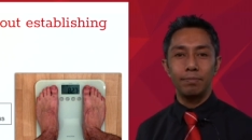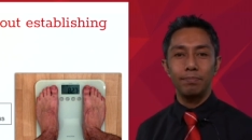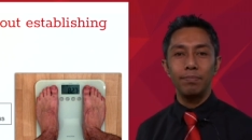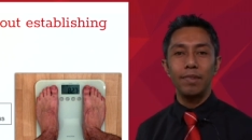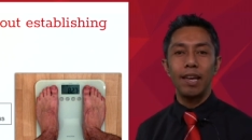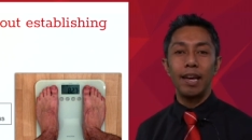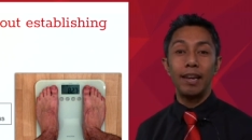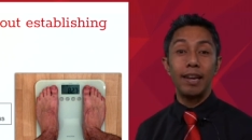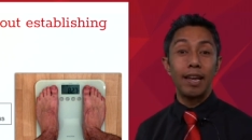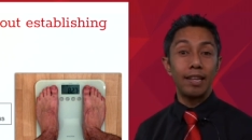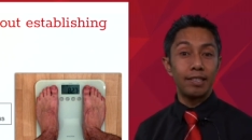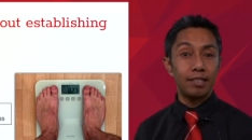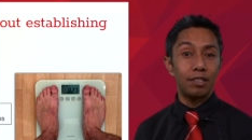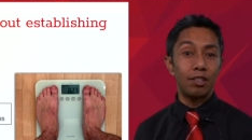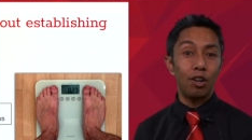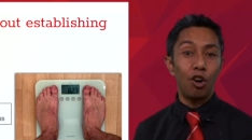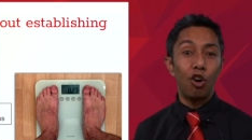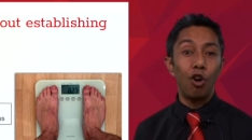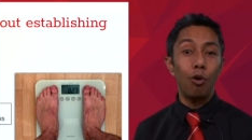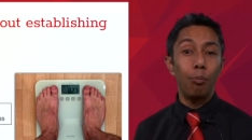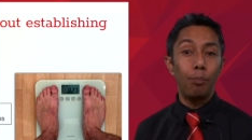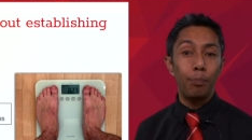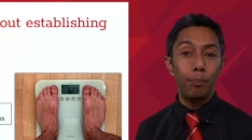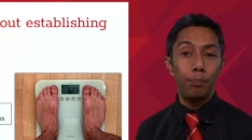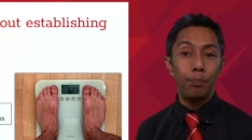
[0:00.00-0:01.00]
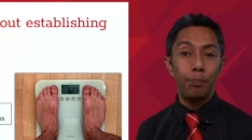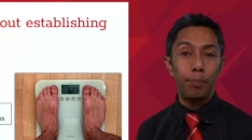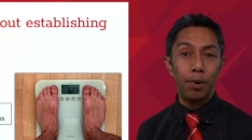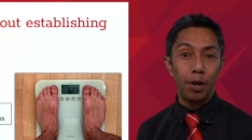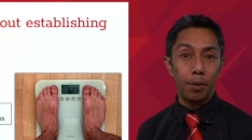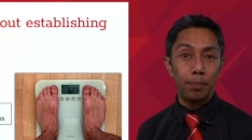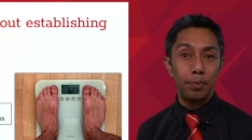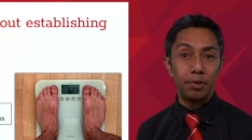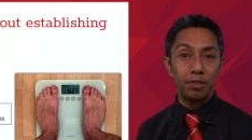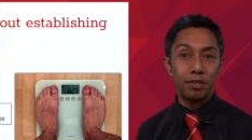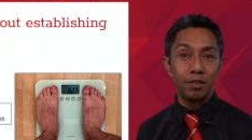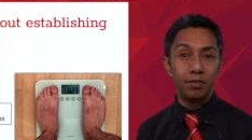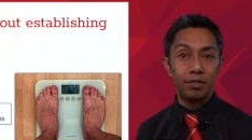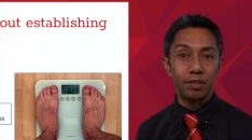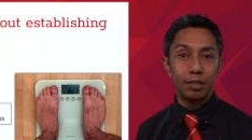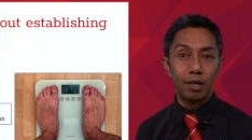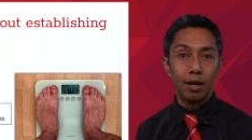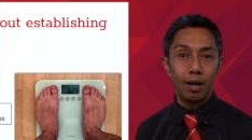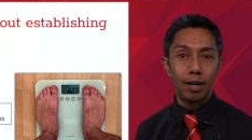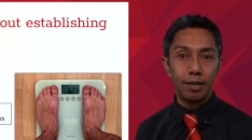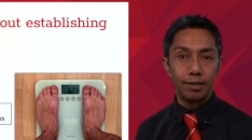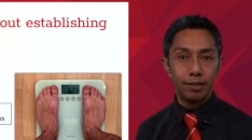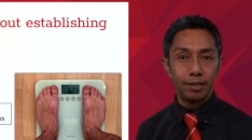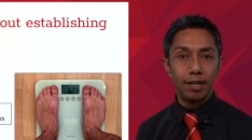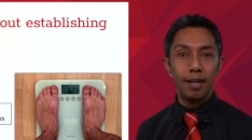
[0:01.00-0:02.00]
And that's the whole purpose of
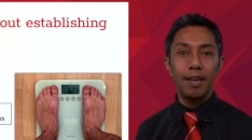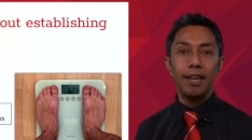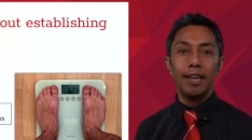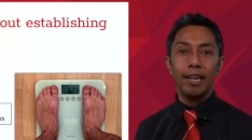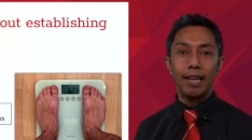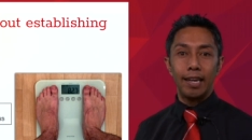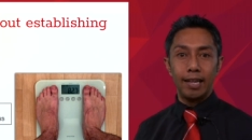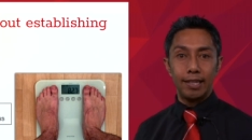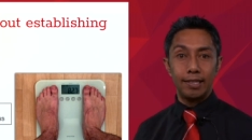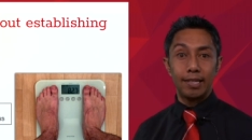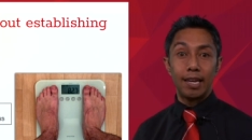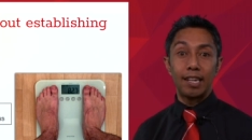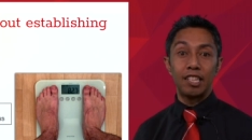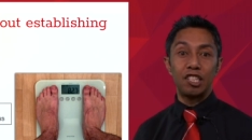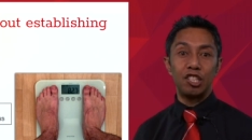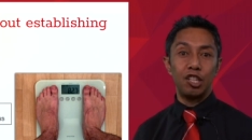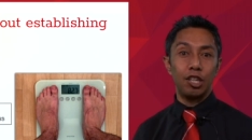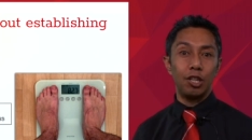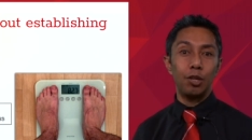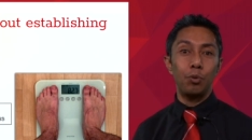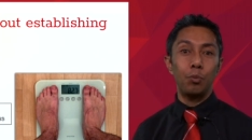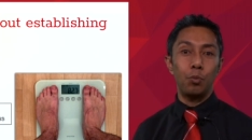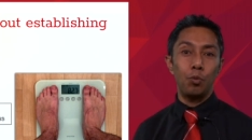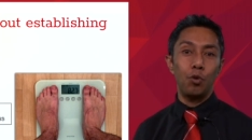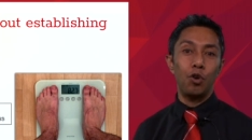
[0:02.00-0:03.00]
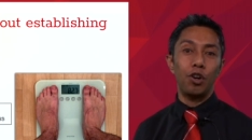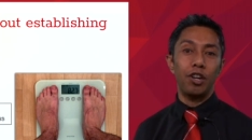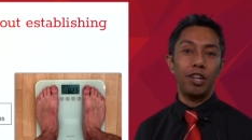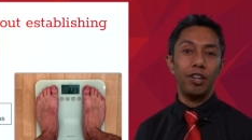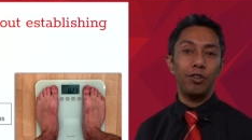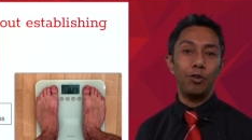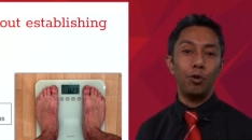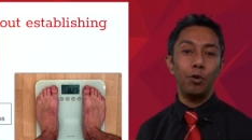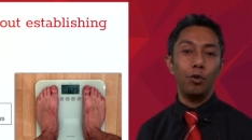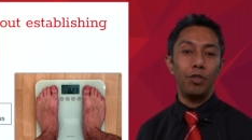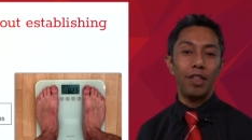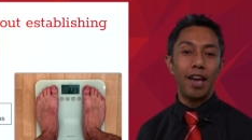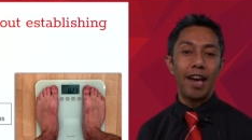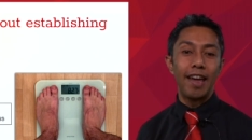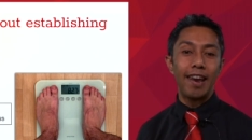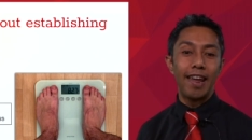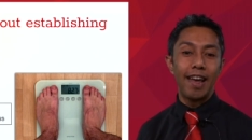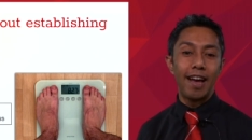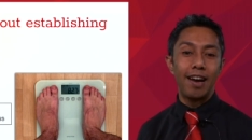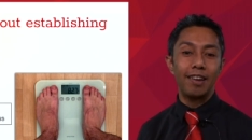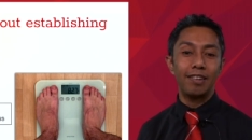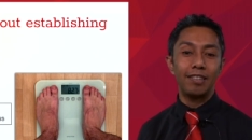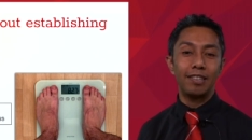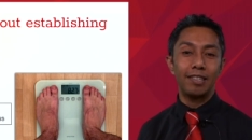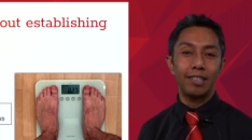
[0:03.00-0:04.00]
science, is actually working all that
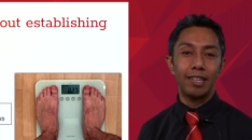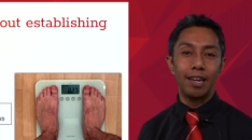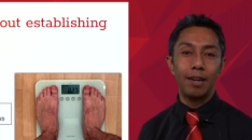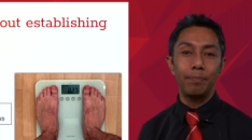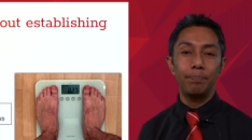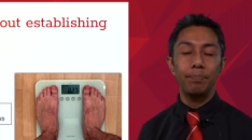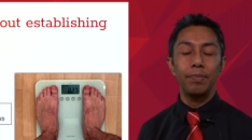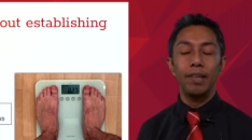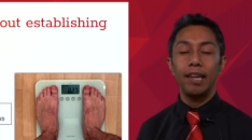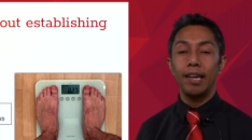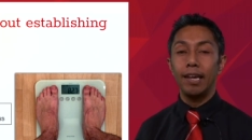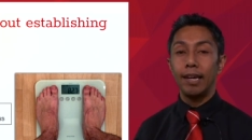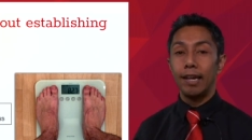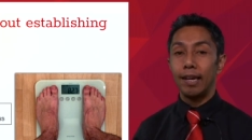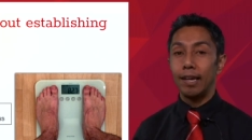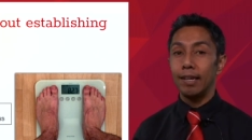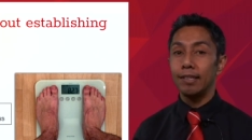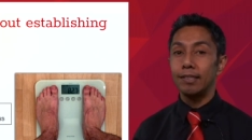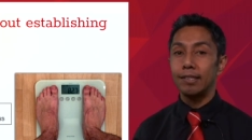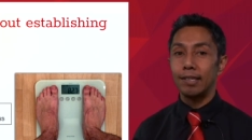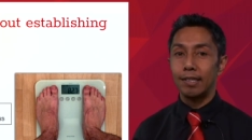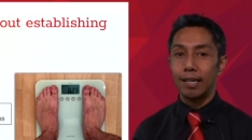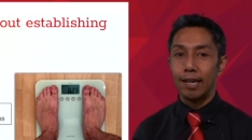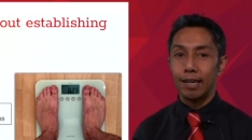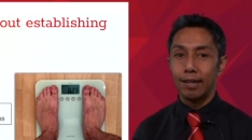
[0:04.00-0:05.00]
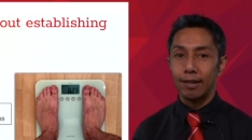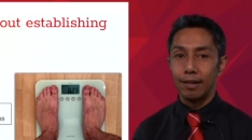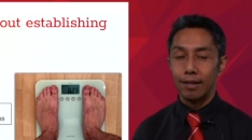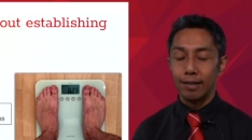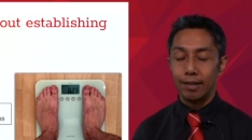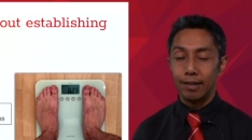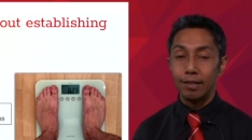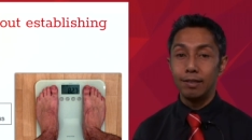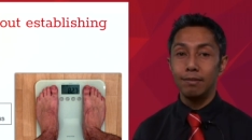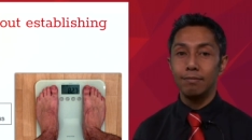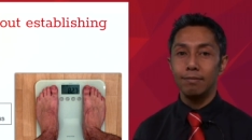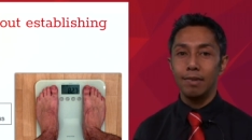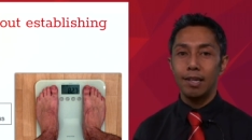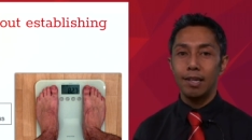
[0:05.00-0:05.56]
out. Okay? Incidentally,